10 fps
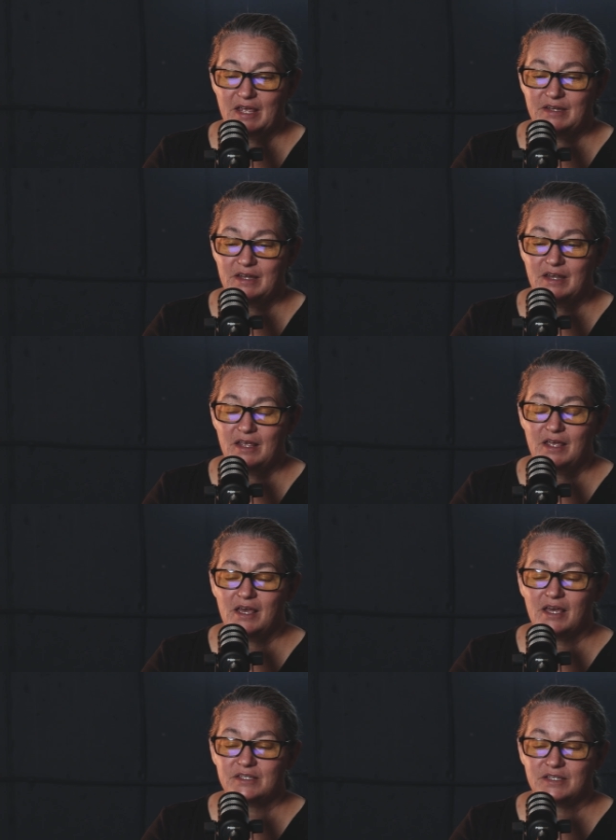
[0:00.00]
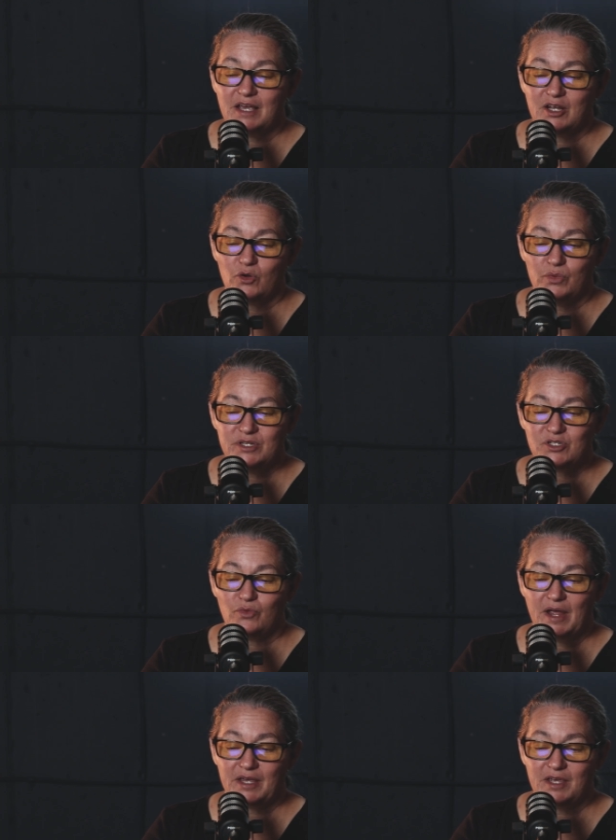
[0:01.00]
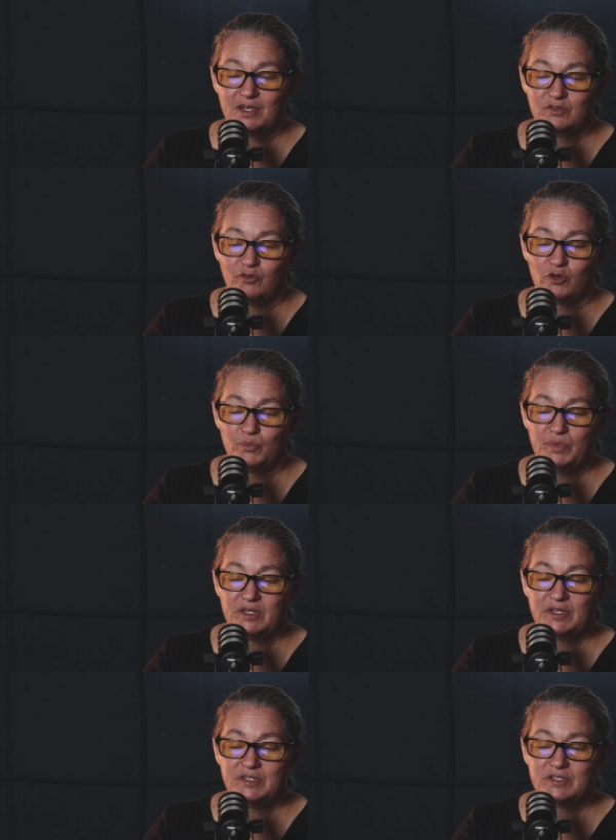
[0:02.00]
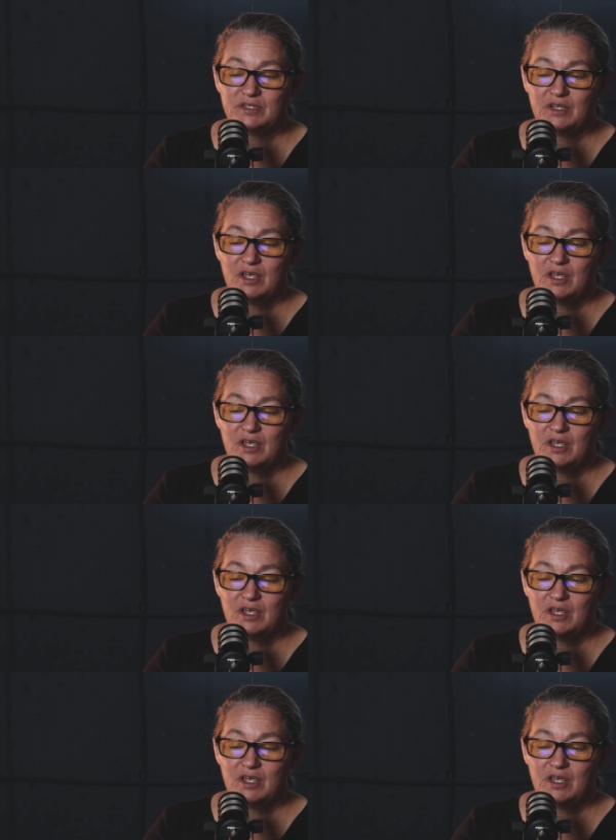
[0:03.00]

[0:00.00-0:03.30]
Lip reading: and assigning a risk ranking to vulnerabilities